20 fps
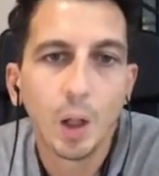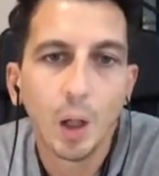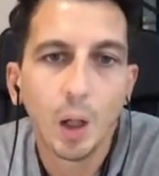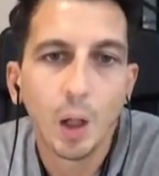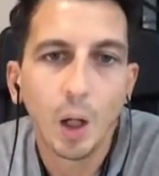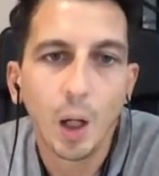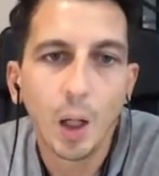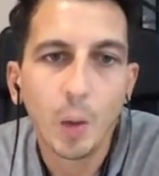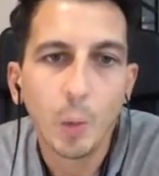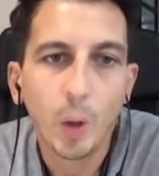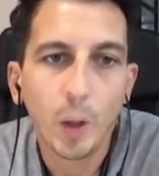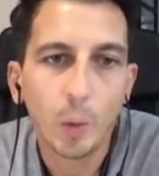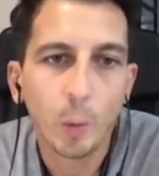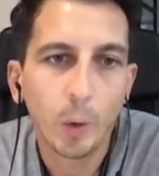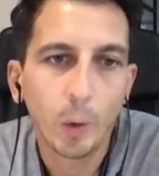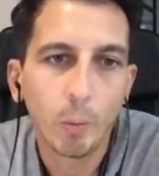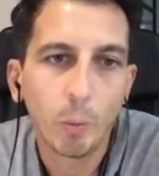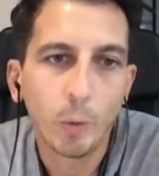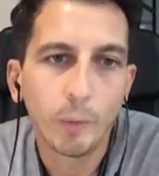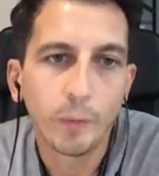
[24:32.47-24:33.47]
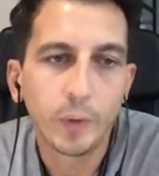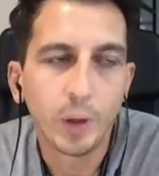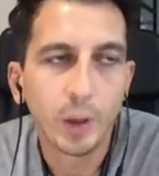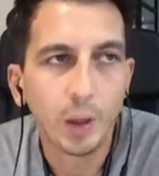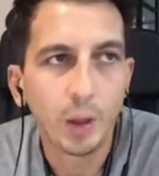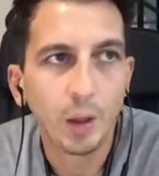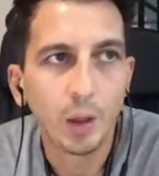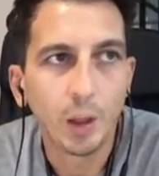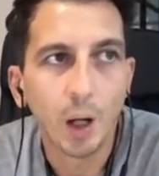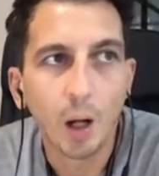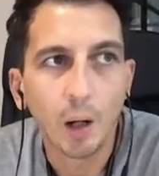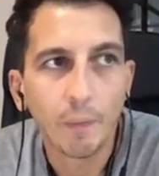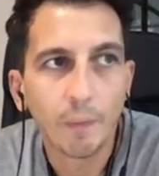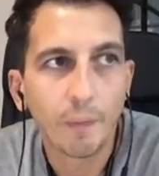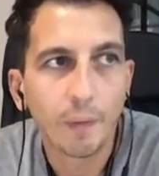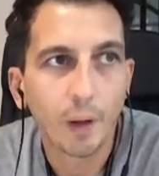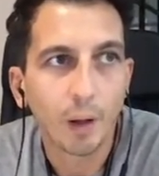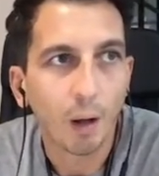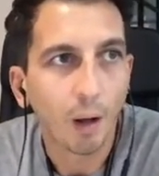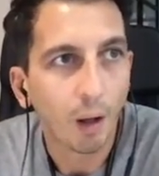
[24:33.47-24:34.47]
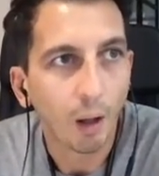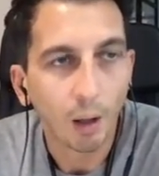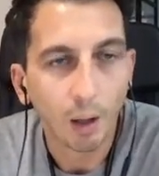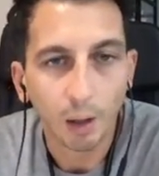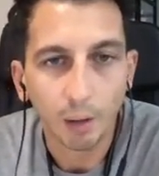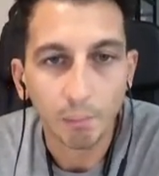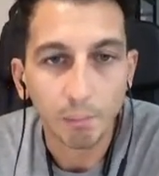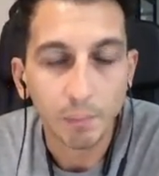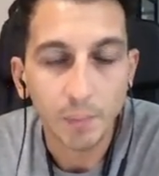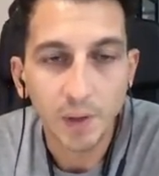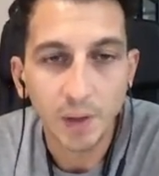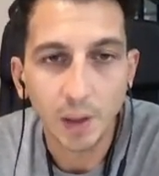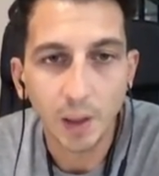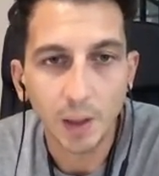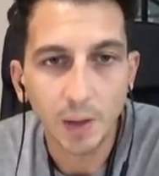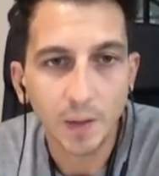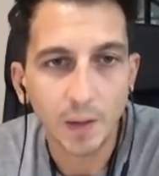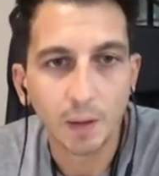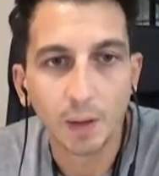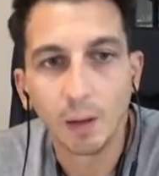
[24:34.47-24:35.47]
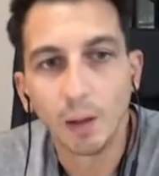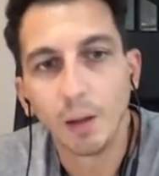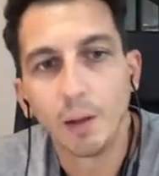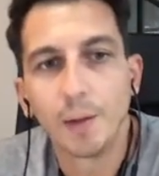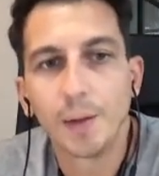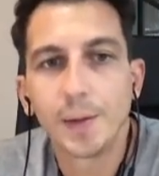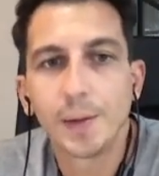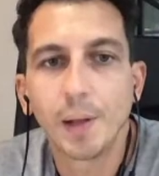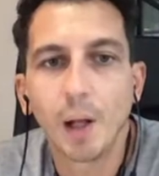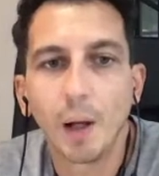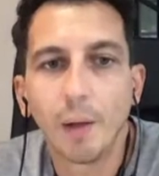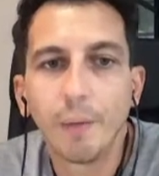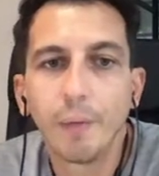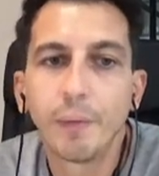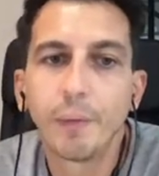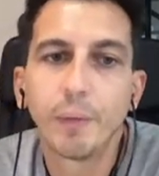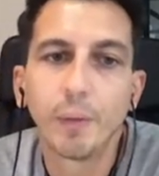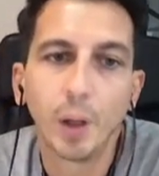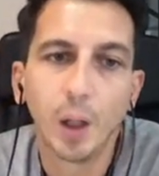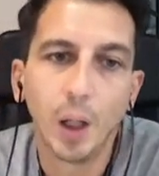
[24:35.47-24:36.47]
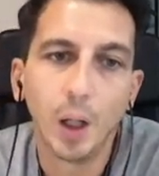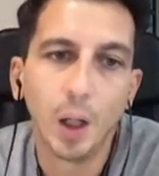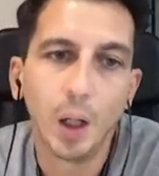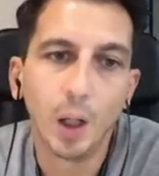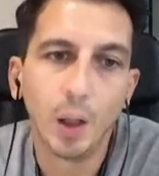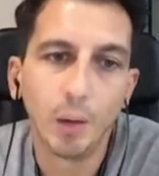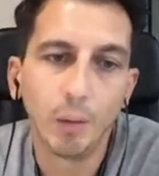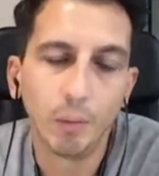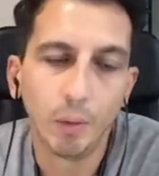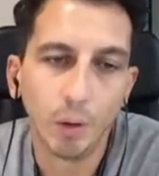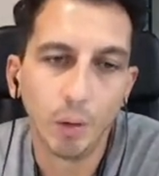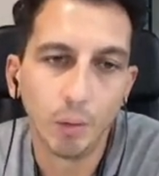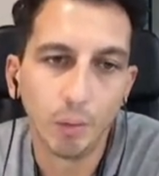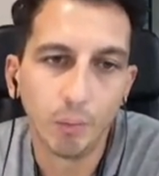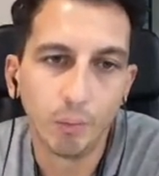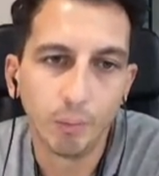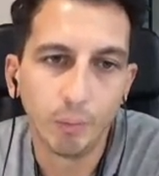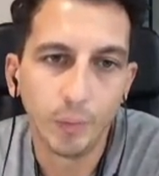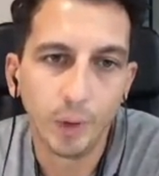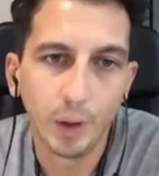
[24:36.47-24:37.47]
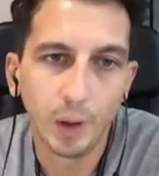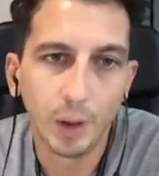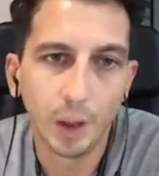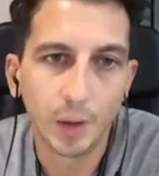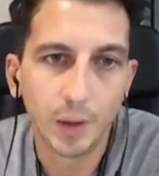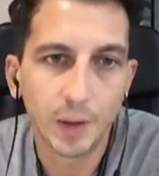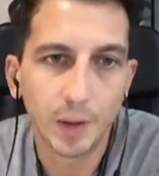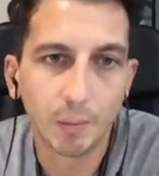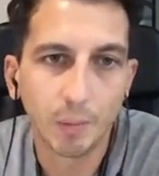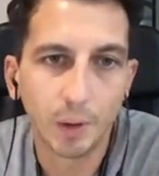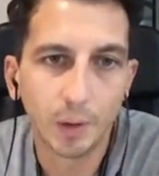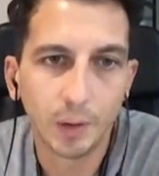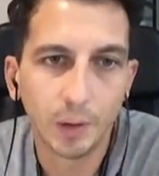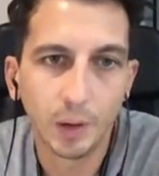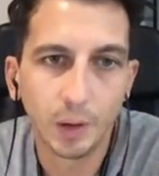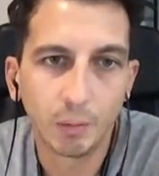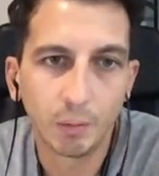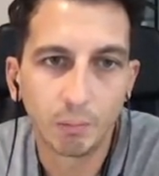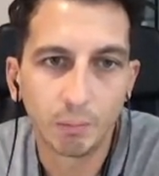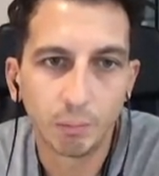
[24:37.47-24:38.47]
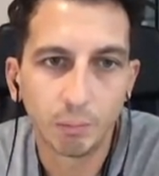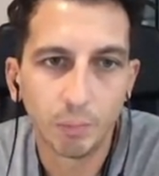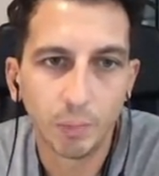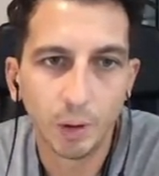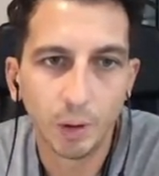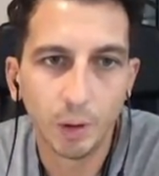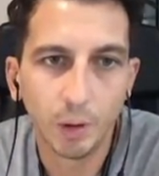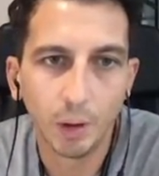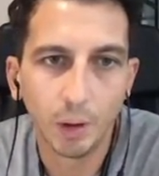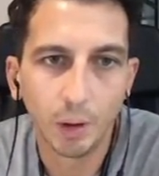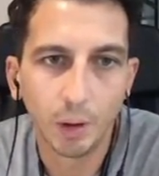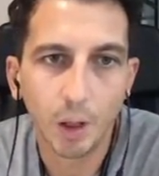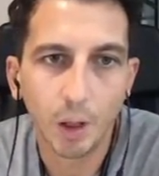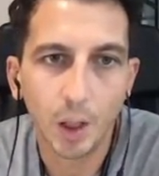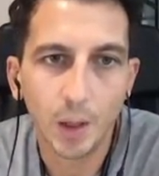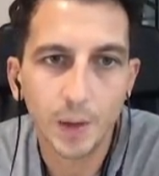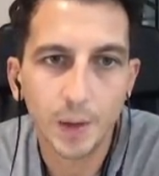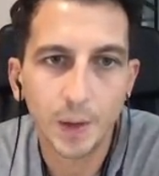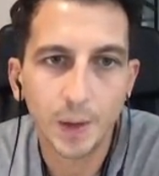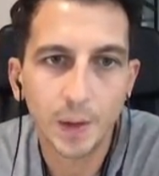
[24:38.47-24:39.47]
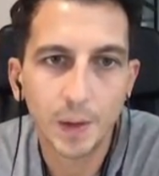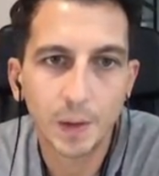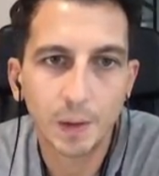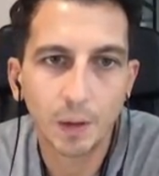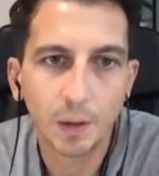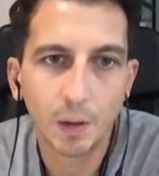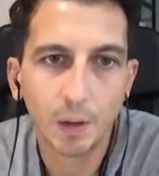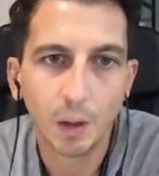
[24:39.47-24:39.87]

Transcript: Anyway, we removed the alpha 6 stuff and all the unsemantic classes,